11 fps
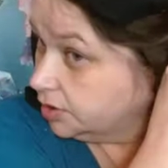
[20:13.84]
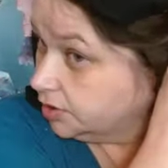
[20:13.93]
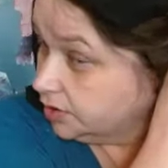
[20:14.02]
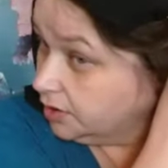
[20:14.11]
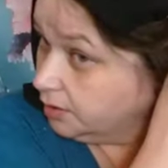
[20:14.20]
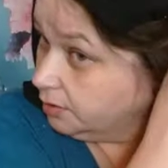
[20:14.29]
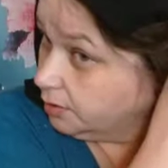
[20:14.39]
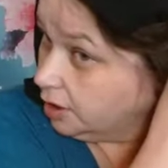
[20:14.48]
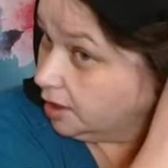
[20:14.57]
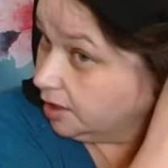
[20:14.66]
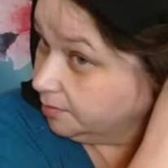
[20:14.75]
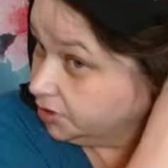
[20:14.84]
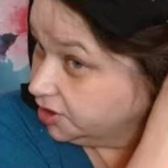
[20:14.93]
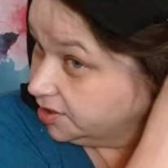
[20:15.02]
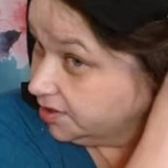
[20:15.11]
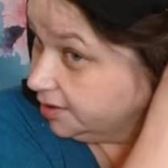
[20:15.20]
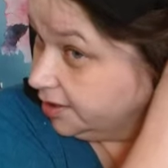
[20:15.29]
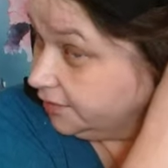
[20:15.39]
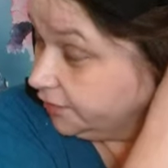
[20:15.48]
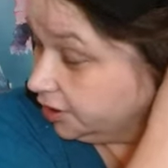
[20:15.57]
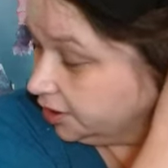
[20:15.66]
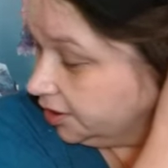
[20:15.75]
So I'm just letting
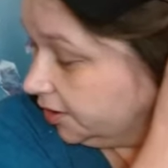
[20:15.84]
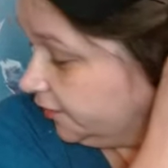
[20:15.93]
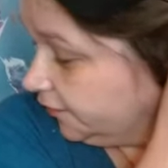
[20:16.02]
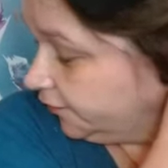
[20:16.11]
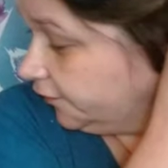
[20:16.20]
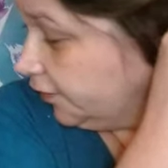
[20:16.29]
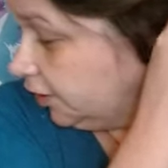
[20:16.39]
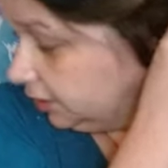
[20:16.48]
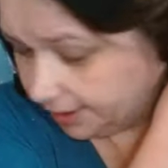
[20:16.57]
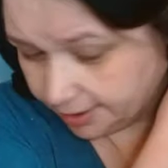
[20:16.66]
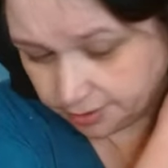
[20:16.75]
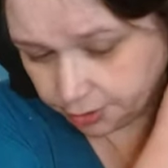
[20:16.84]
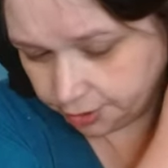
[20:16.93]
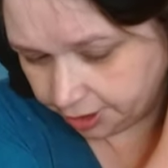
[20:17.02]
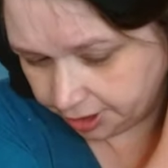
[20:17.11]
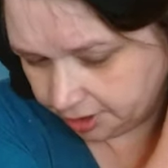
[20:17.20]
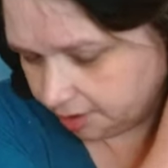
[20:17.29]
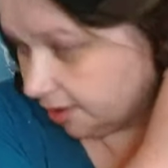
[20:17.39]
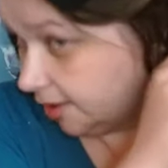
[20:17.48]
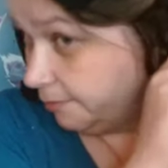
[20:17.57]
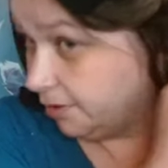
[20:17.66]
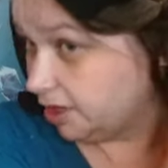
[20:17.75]
everything kind of fall naturally.
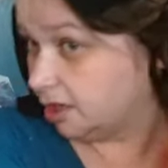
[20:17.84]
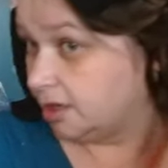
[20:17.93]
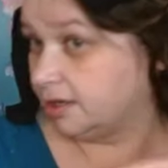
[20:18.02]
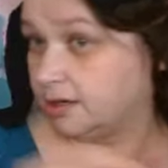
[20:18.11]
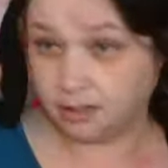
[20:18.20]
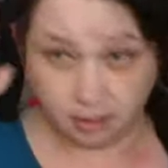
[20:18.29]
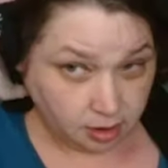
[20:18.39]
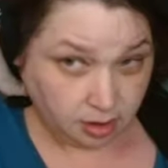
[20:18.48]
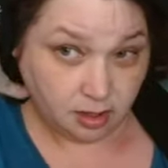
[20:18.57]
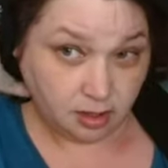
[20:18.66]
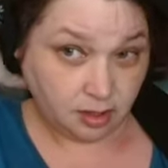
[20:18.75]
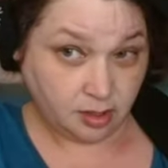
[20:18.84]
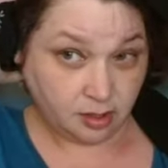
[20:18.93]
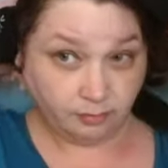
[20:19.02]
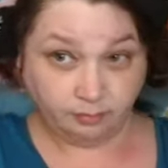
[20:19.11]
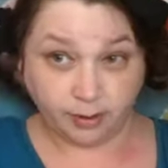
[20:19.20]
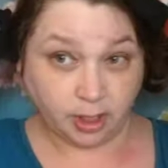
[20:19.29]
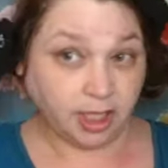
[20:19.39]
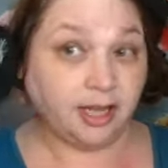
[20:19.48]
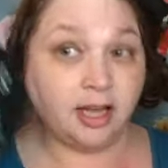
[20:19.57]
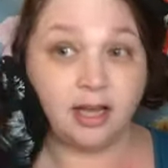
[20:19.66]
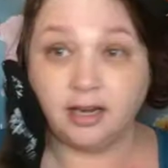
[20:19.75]
I'm not
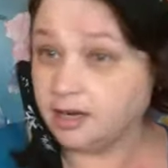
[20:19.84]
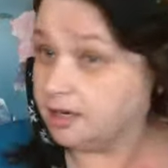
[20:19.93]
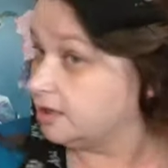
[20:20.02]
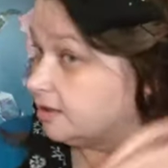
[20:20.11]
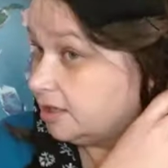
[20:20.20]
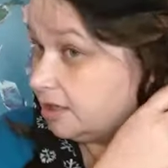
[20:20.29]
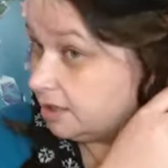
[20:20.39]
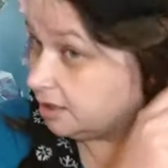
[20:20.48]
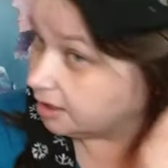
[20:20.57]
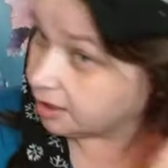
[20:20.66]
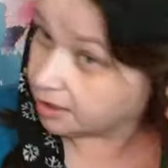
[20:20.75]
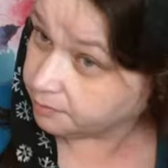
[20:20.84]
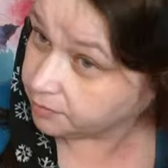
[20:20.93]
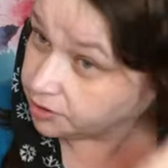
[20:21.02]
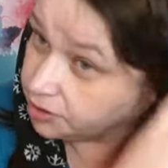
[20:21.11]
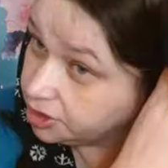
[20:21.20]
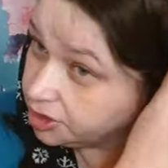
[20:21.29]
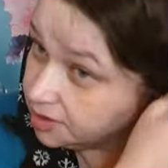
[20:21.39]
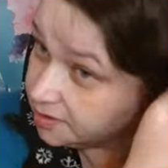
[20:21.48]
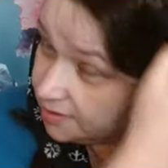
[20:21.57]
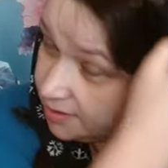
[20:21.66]
pulling on anything. I'm just